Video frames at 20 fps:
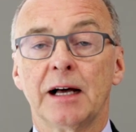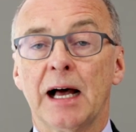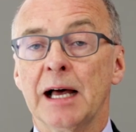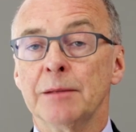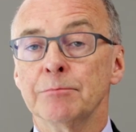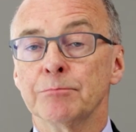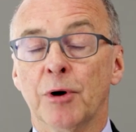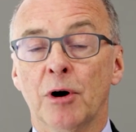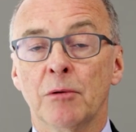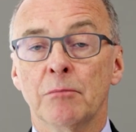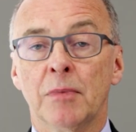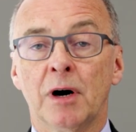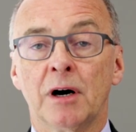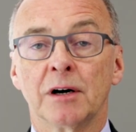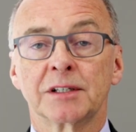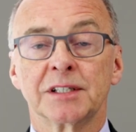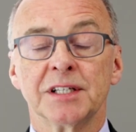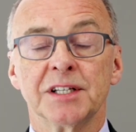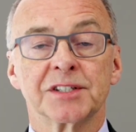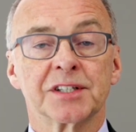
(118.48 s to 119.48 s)
and bond
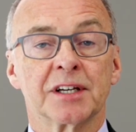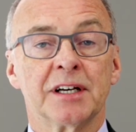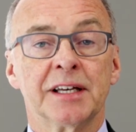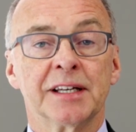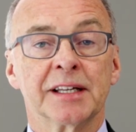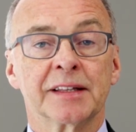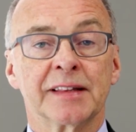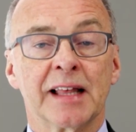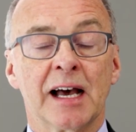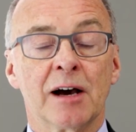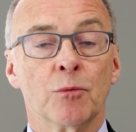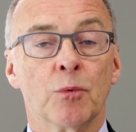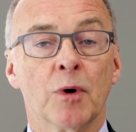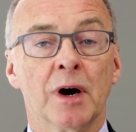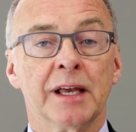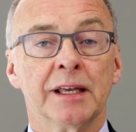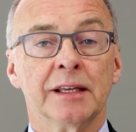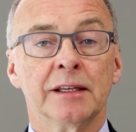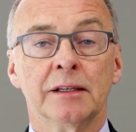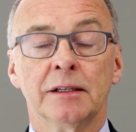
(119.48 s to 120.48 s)
markets are heading that
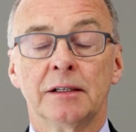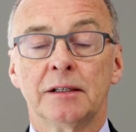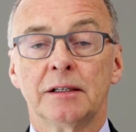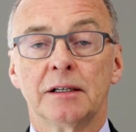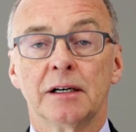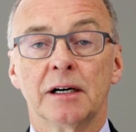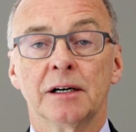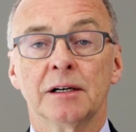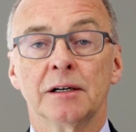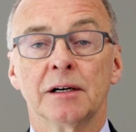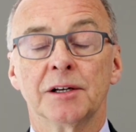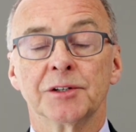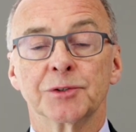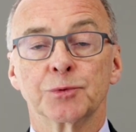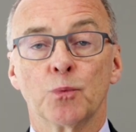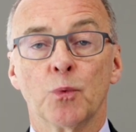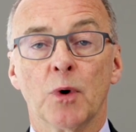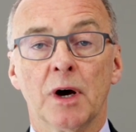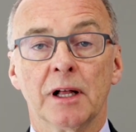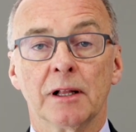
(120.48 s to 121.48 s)
way as
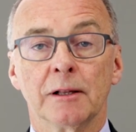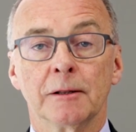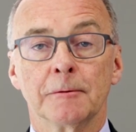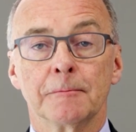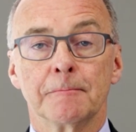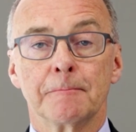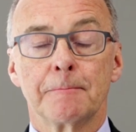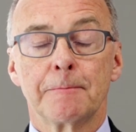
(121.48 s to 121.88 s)
well.